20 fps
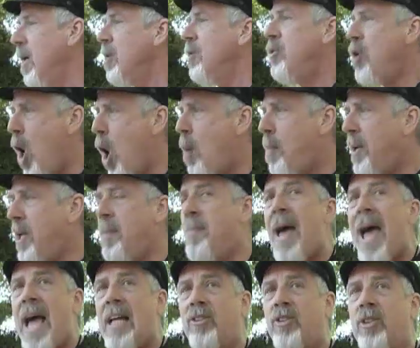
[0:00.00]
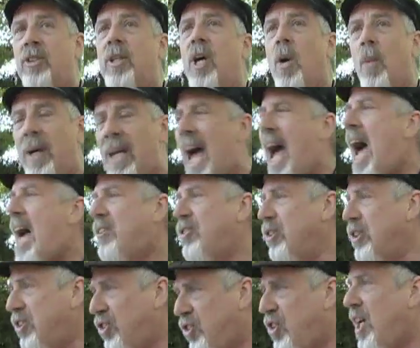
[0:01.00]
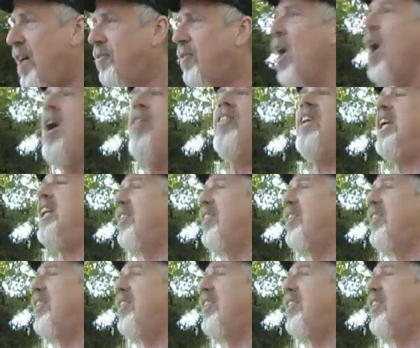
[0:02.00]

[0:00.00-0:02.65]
Nobody imagined we'd actually shift the